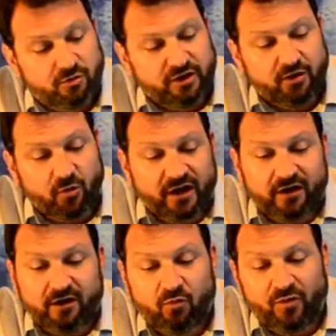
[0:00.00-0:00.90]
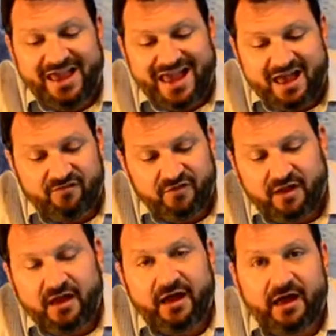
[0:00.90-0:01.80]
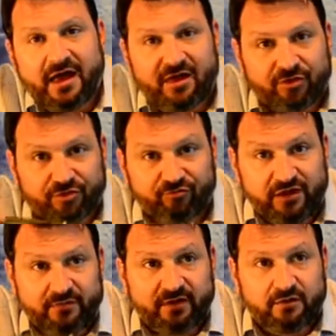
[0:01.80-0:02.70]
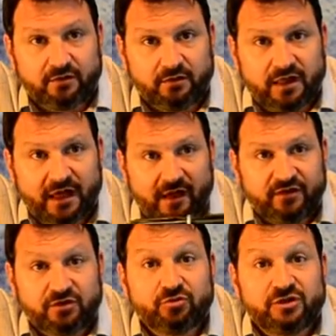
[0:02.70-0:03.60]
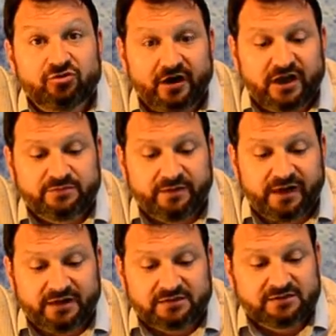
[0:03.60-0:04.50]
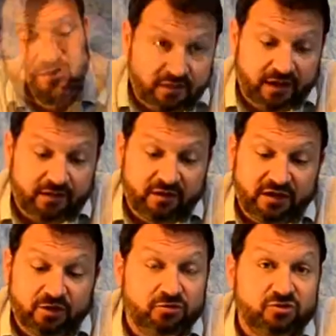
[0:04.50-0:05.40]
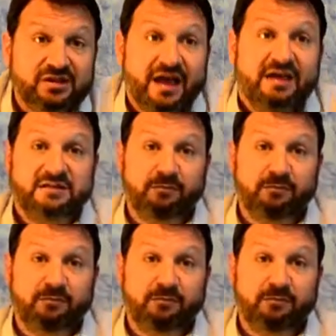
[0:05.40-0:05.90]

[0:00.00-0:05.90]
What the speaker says: Well, you know what? We have 3 mil heavy-duty trash bags. They can be used as a